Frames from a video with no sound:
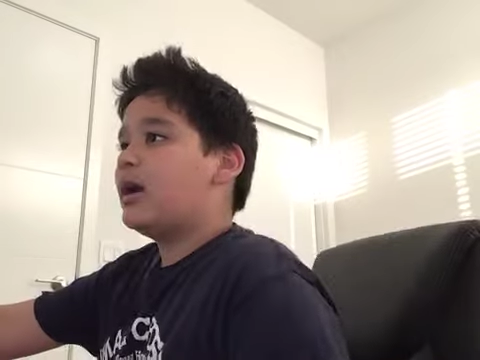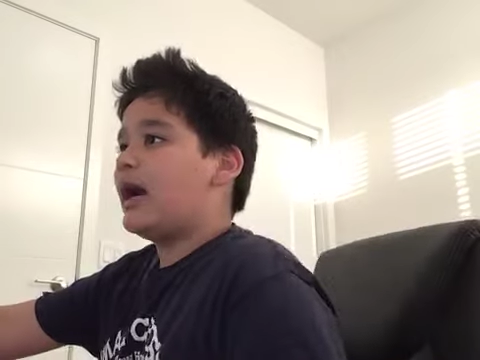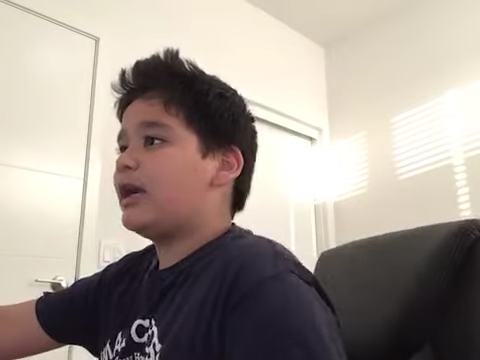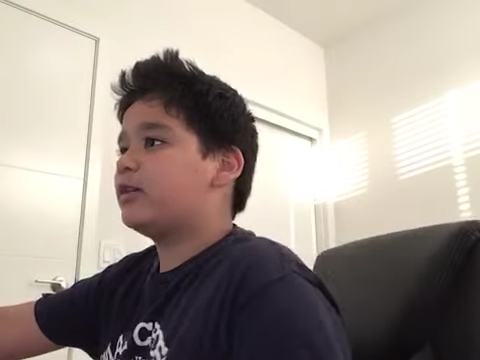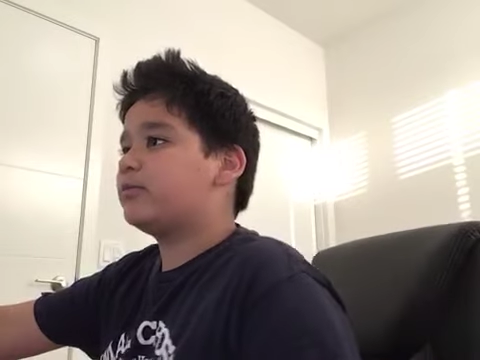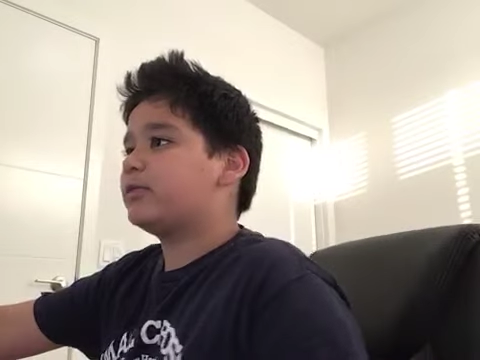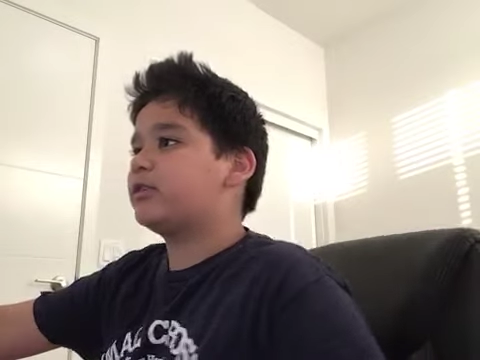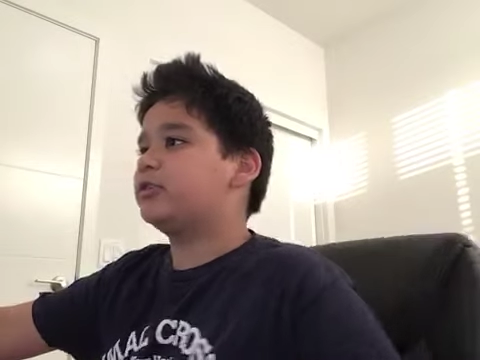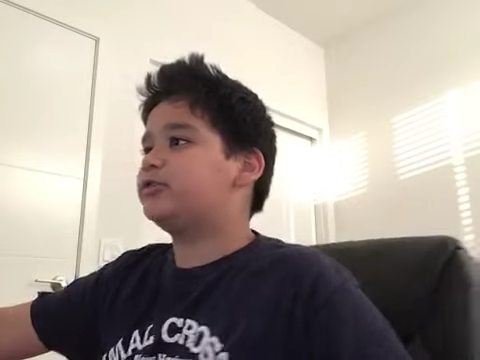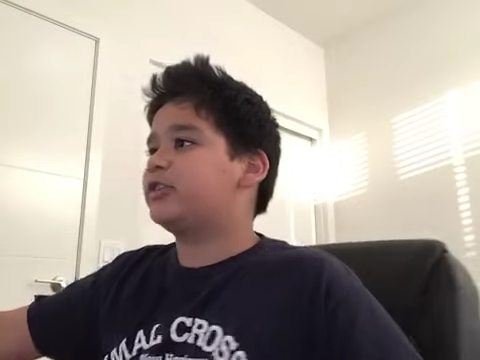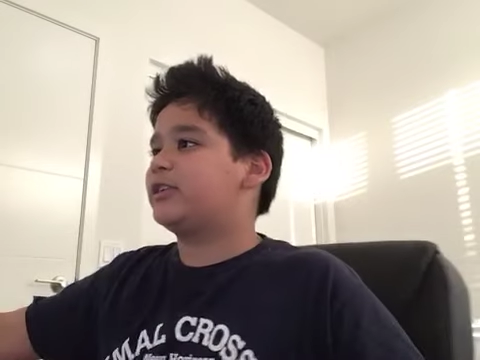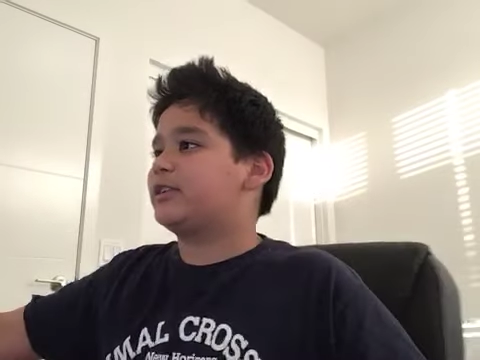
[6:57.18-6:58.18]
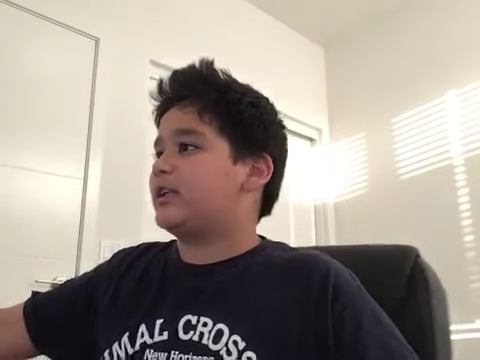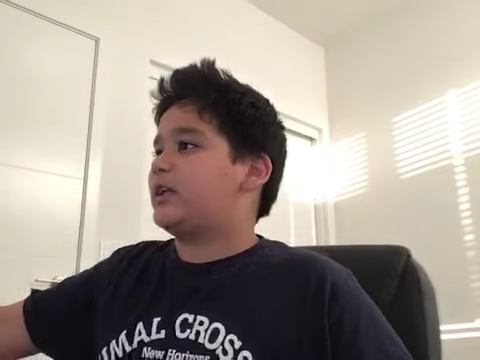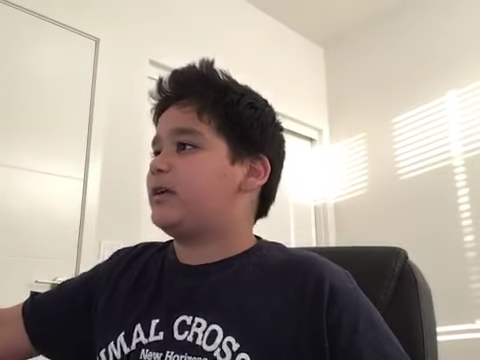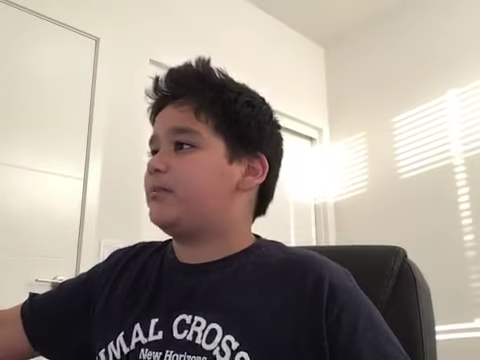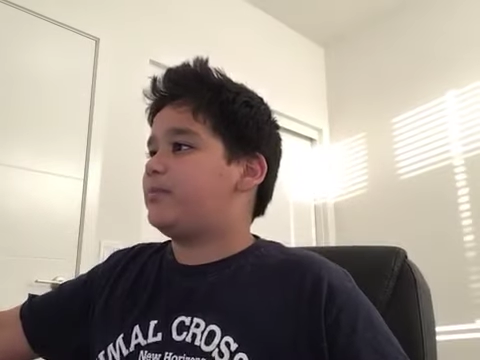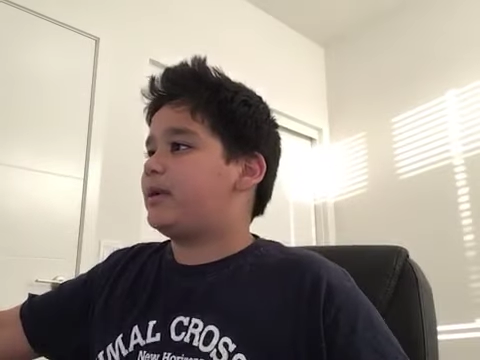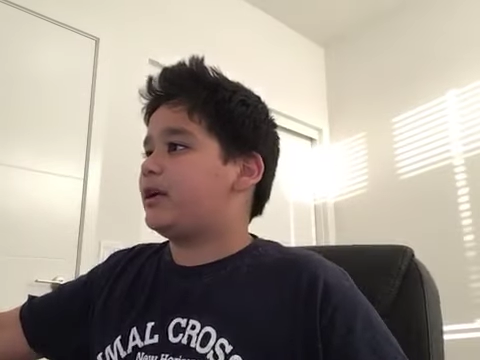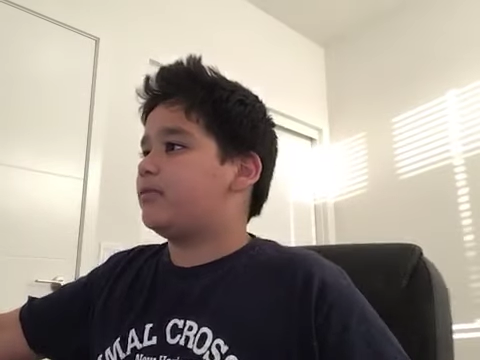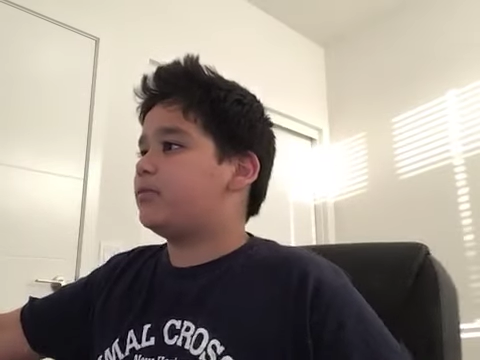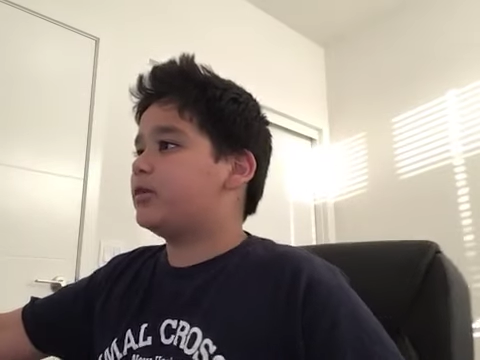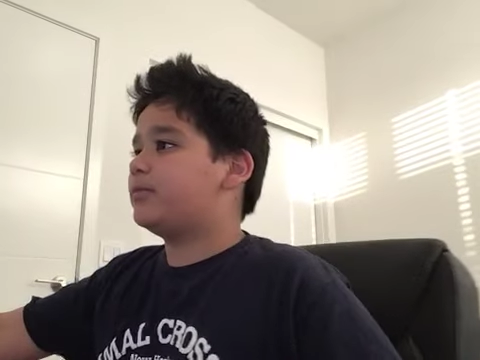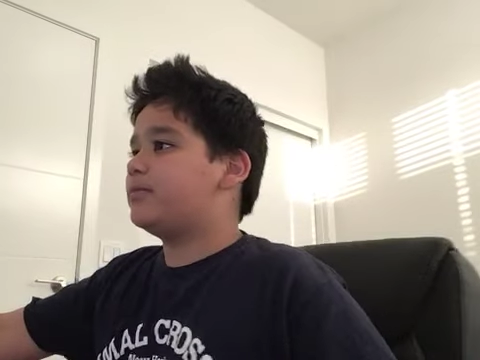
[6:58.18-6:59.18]
I don't recall saying that, but
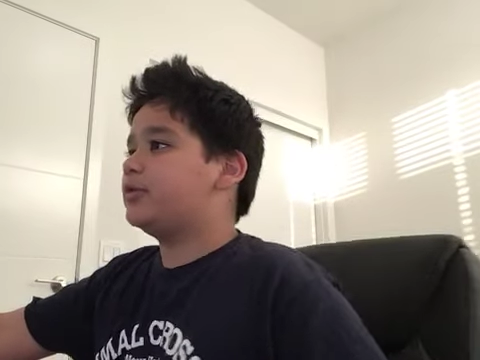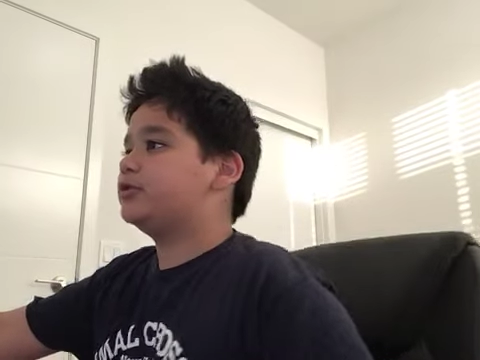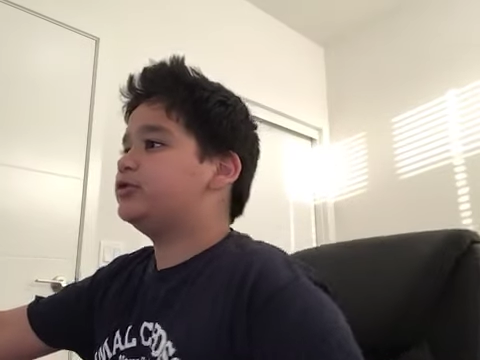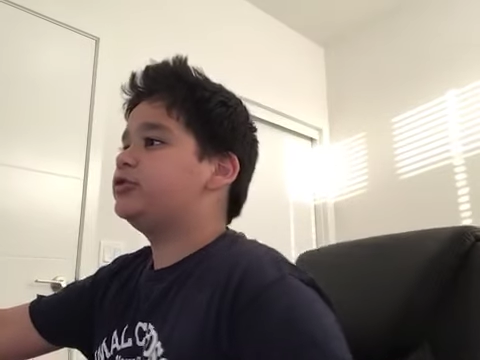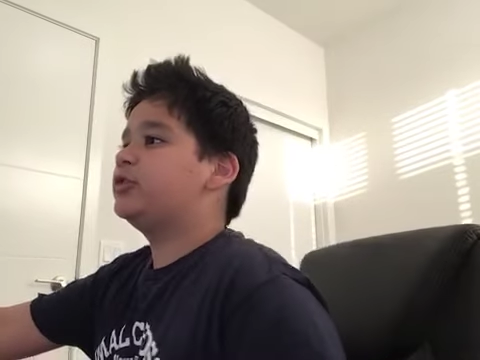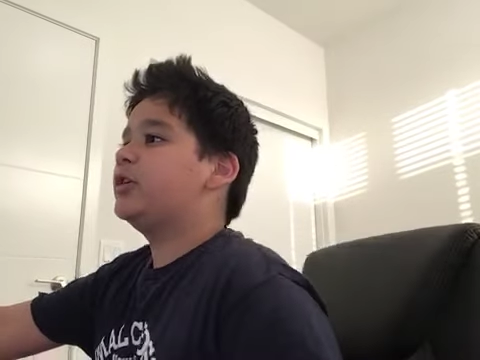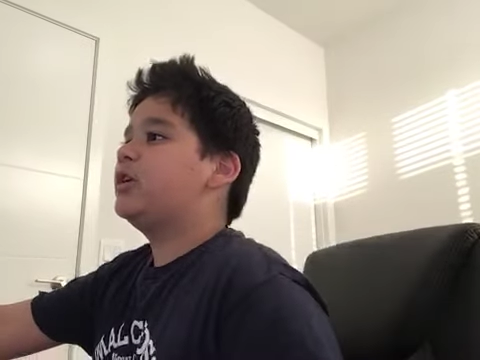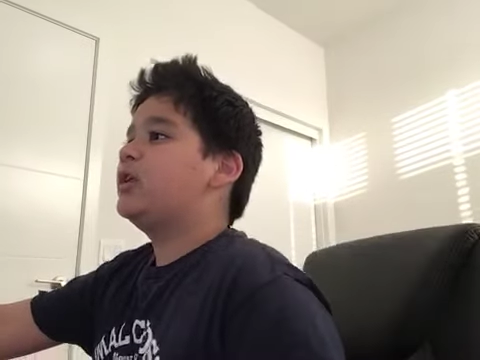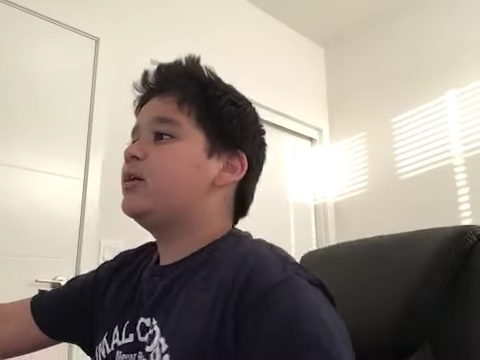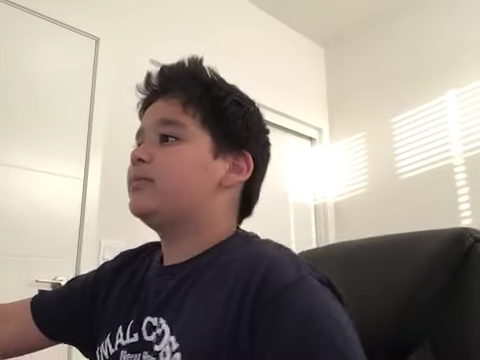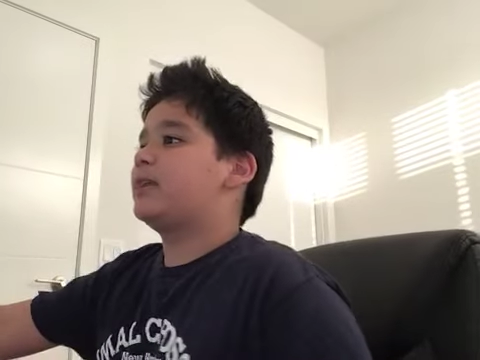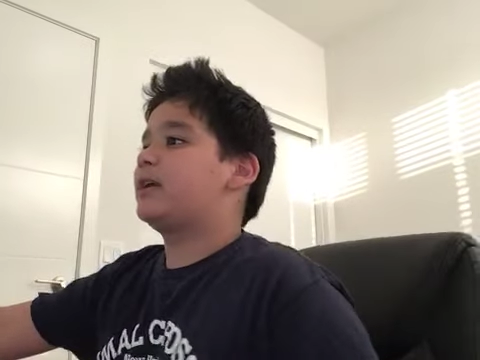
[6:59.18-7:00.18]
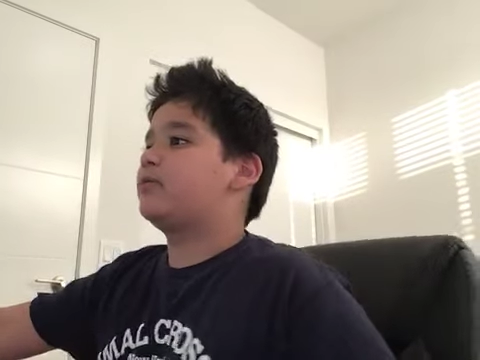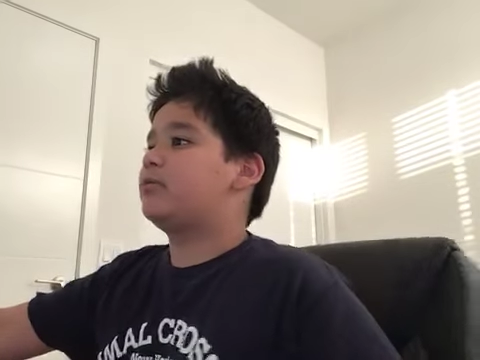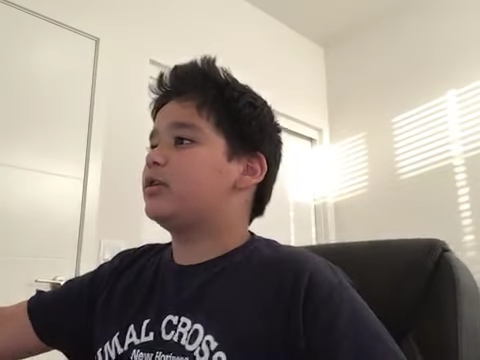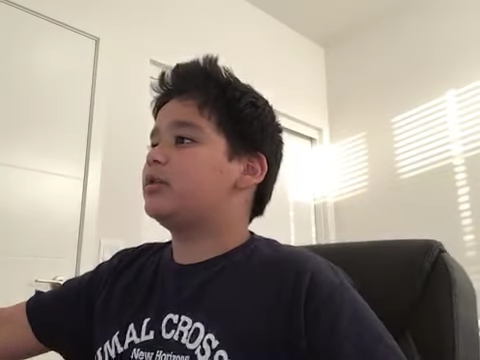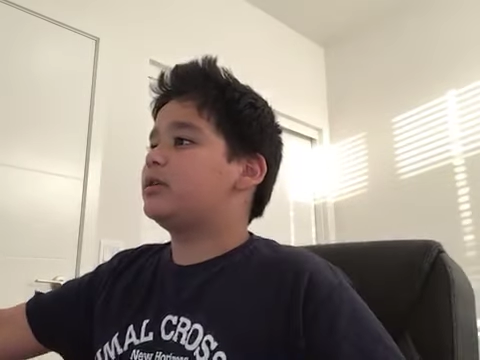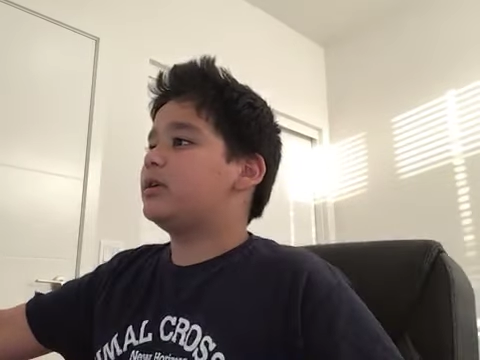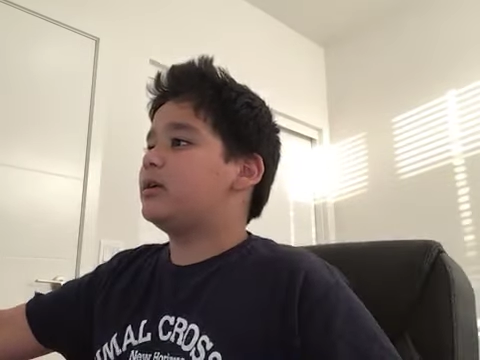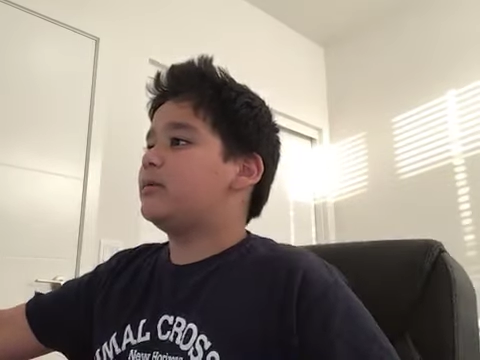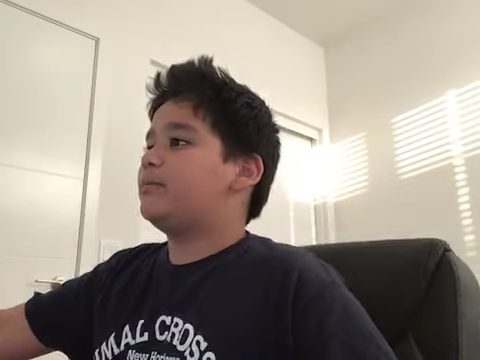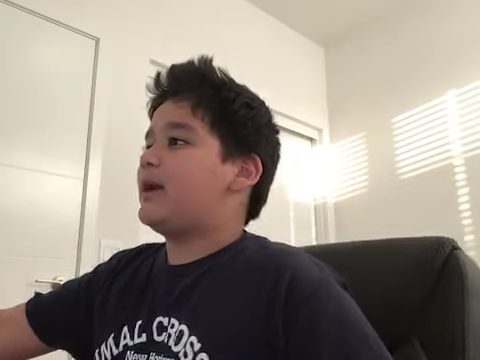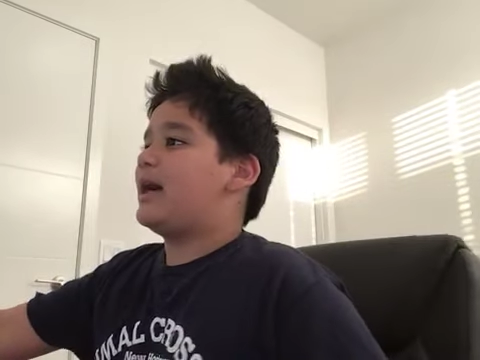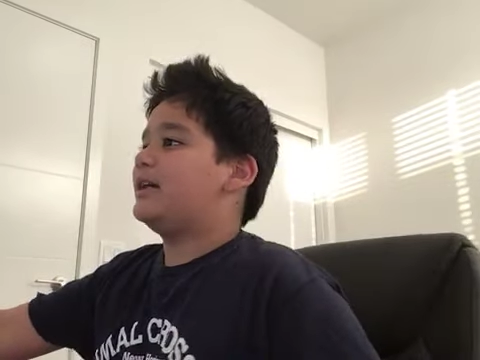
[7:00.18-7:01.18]
I wouldn't
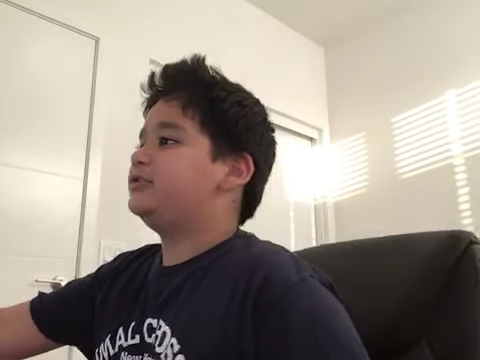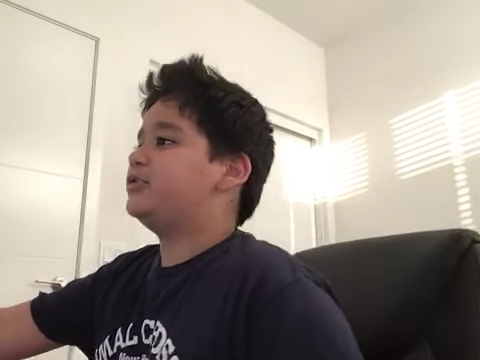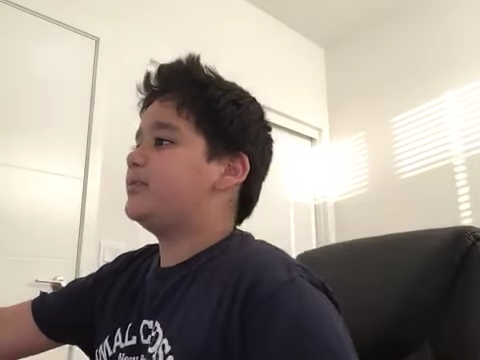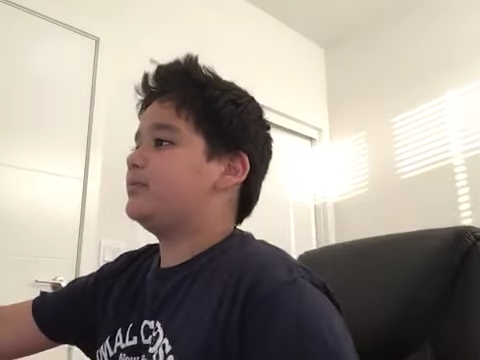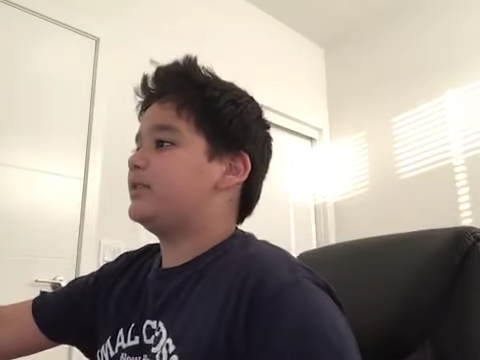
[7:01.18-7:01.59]
pass it